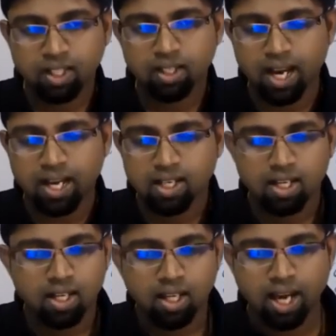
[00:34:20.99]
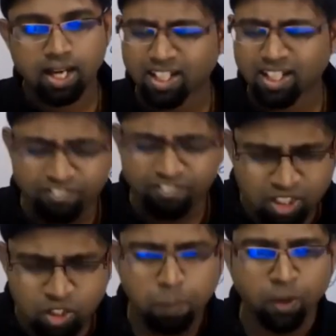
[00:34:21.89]
Right? There are very
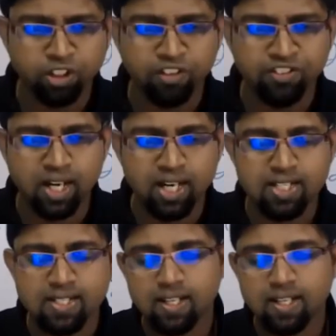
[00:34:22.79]
good positive signs.